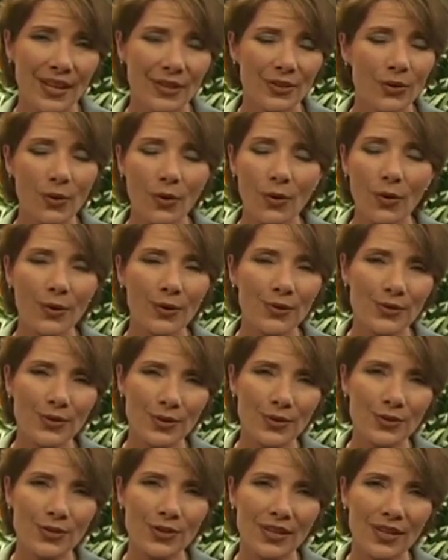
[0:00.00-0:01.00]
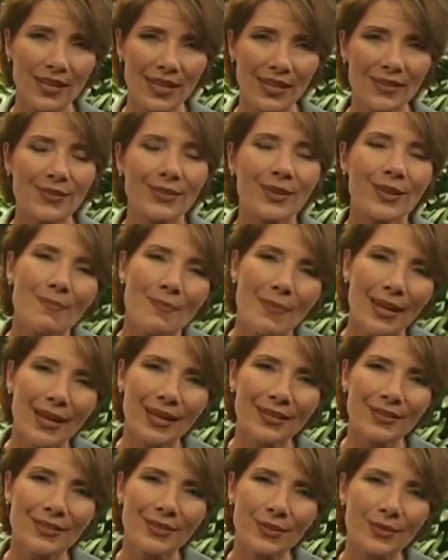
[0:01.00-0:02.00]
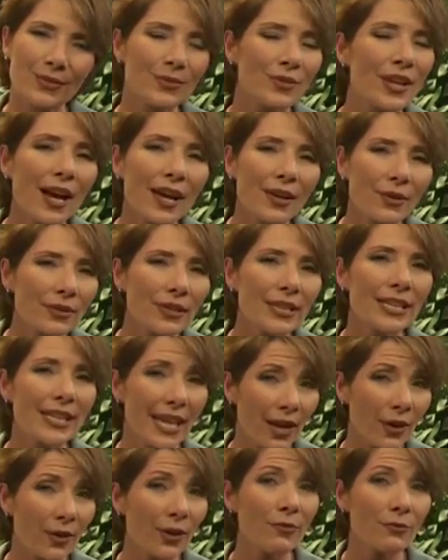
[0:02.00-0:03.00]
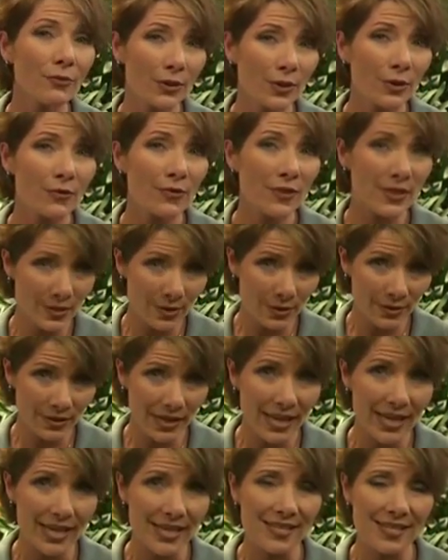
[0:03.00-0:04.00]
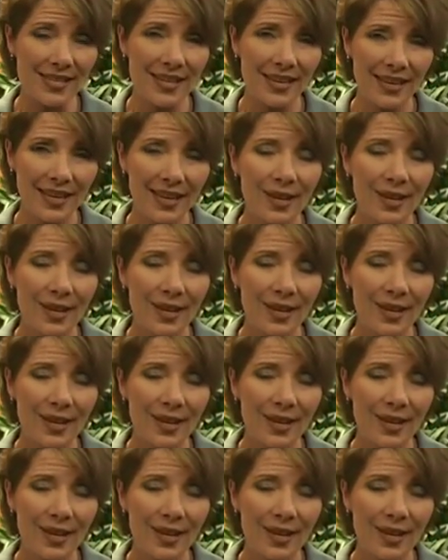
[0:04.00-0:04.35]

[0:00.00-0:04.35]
Your oral surgeon is committed to not only caring for your physical needs,